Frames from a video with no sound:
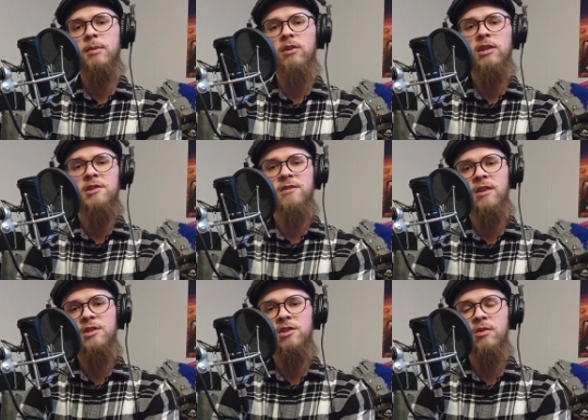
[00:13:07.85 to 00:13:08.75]
about
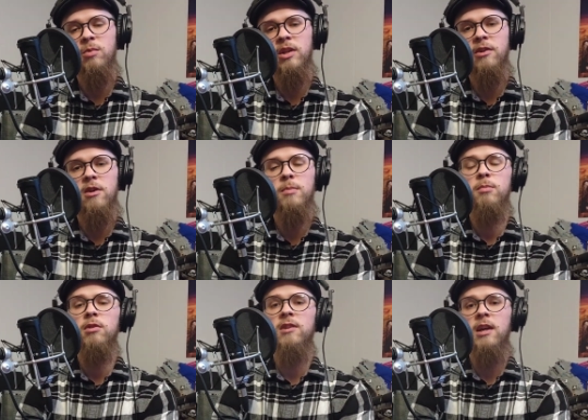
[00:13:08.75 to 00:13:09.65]
legislation when there are
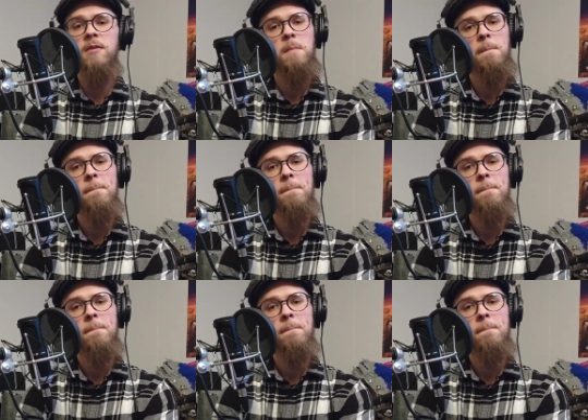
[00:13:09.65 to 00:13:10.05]
people dead